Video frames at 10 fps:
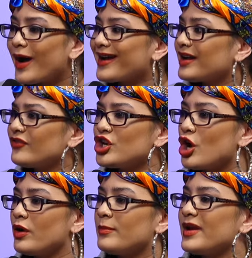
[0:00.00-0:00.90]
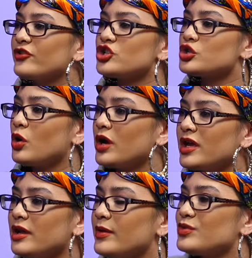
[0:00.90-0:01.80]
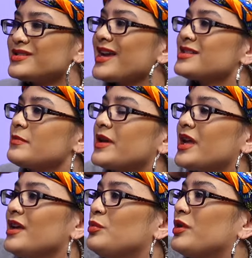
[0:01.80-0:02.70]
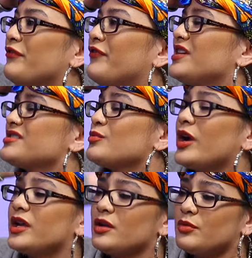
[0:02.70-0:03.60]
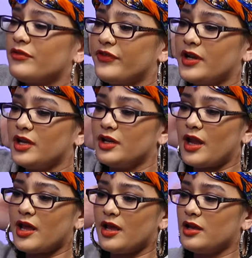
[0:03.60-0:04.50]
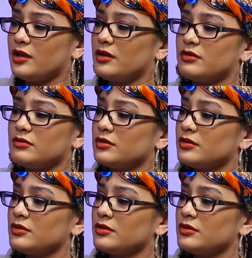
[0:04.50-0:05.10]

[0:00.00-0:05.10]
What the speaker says: I didn't even know him. Never saw him. It was like some white kid would have fitted, and